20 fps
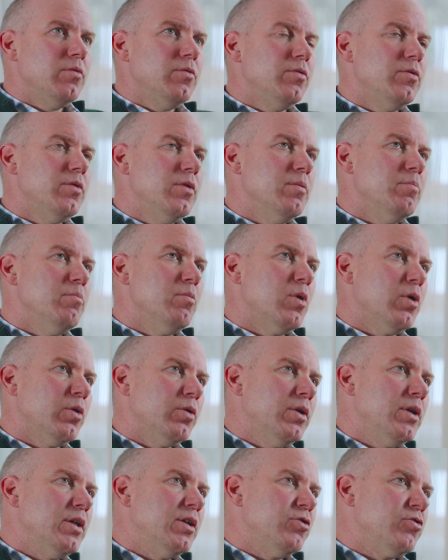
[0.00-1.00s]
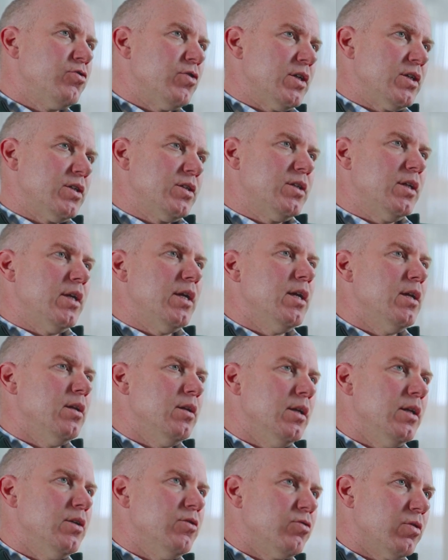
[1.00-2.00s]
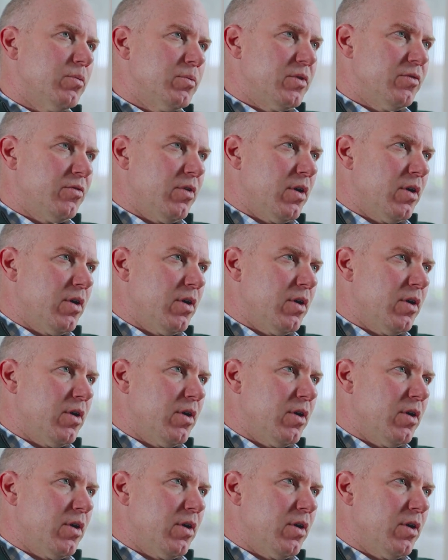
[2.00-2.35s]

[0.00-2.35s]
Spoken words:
The modern interest in intraoperative